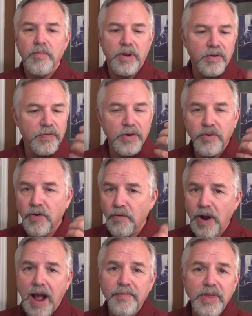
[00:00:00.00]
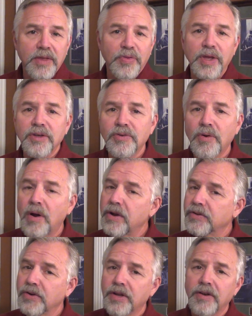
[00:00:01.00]
But if you grab that thing too
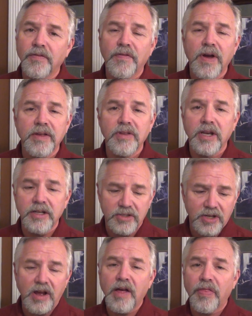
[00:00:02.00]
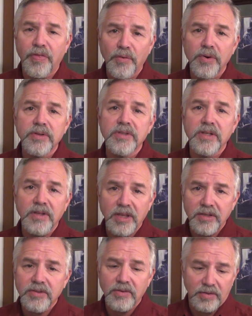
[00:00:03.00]
hard, you're going to find that it's got thorns and
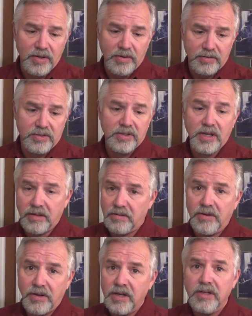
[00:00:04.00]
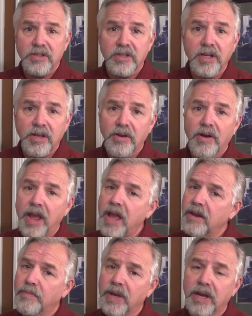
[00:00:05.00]
thistles. You know, it's got, you're going to stick your
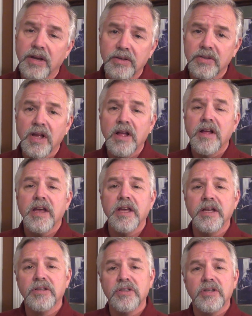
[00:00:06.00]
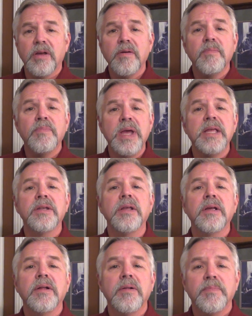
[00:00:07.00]
hand, because it's
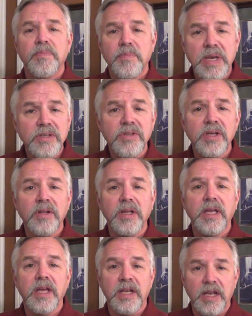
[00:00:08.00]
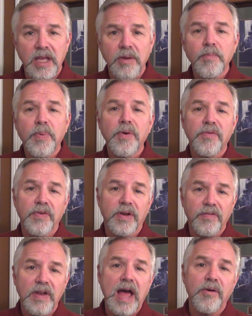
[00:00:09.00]
been basically an
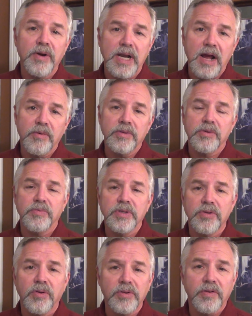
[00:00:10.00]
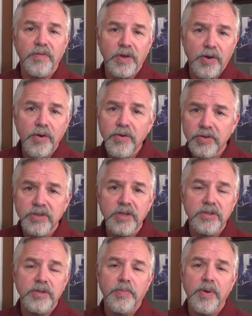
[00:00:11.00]
imperfect flower now as a result of the curse
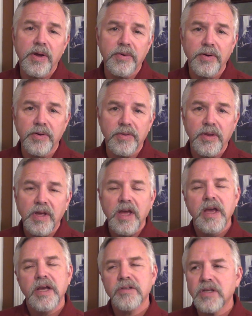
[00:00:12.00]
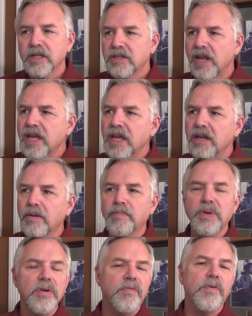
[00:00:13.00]
that's upon earth. It's like taking a
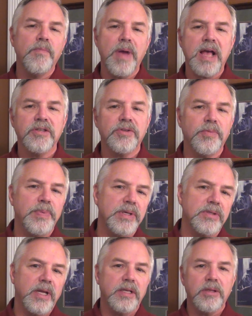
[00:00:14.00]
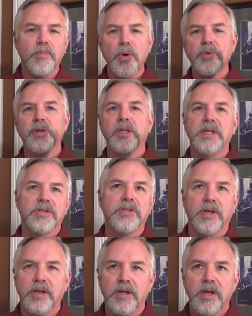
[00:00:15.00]
beautiful masterpiece like the Mona
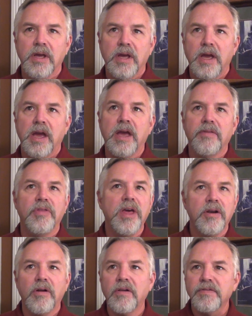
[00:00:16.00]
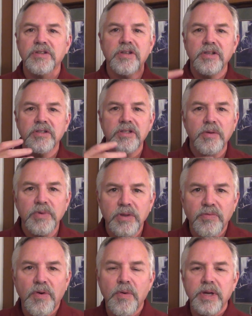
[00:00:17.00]
Lisa, and then all of a sudden someone
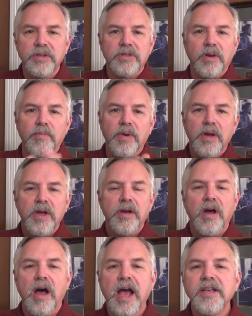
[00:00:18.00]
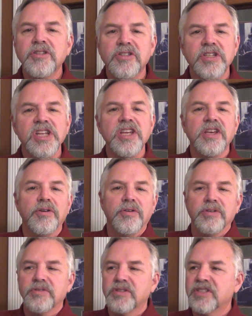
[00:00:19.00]
throwing some iced tea
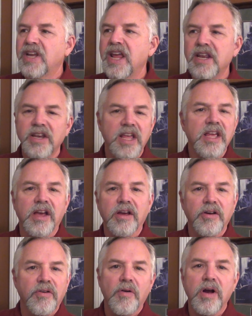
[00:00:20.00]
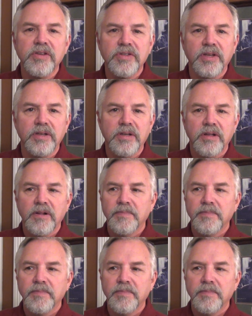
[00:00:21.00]
or stained ink across it.